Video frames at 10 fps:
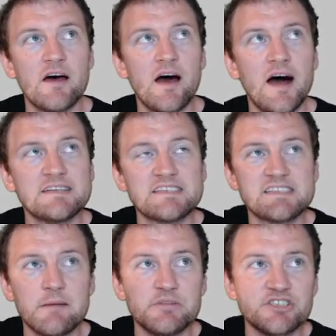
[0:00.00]

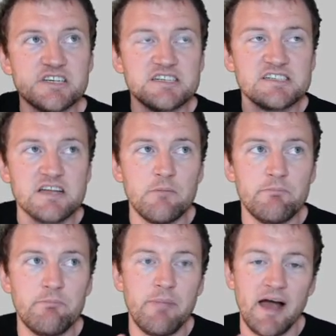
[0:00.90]
assumptions
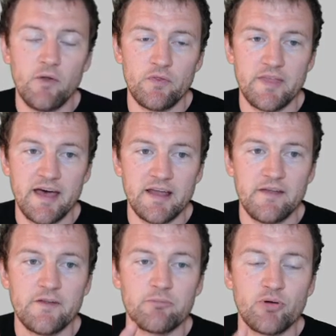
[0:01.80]
about that
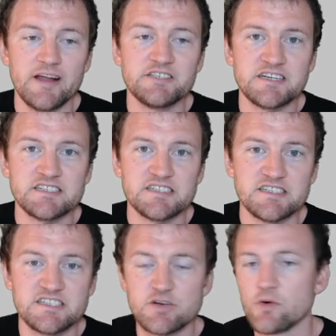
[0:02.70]
and their
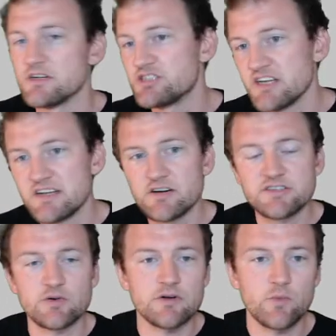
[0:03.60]
prejudices toward gender,
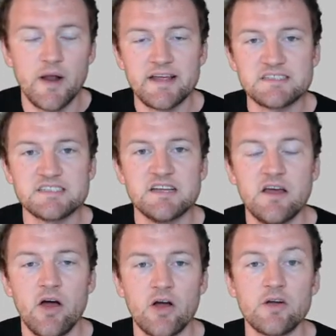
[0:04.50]
toward race,
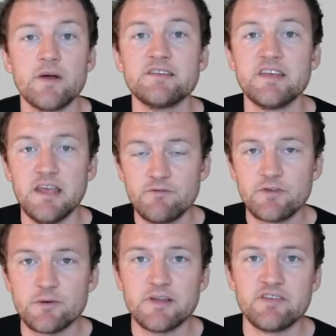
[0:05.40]
are going to
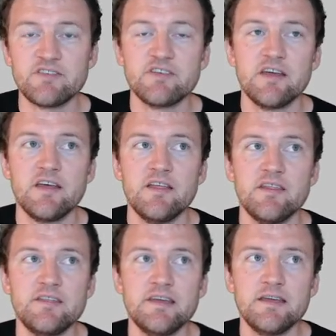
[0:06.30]
influence
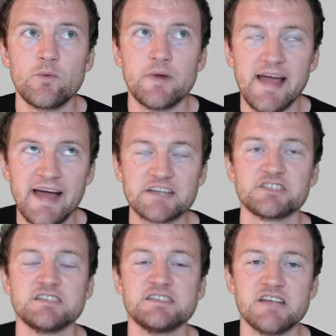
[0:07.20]
the
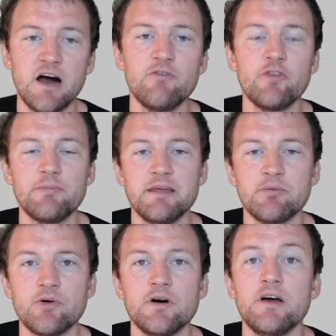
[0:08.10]
reactions of the
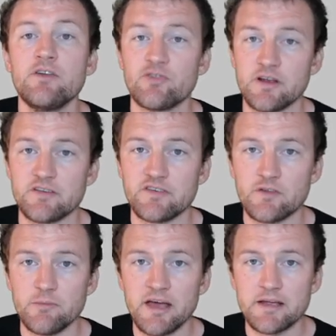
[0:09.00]
people trying to steal
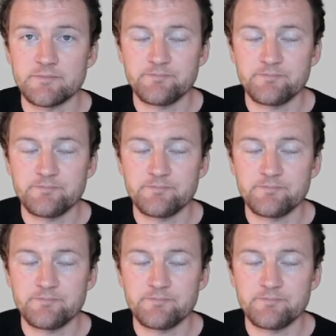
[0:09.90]
the bike?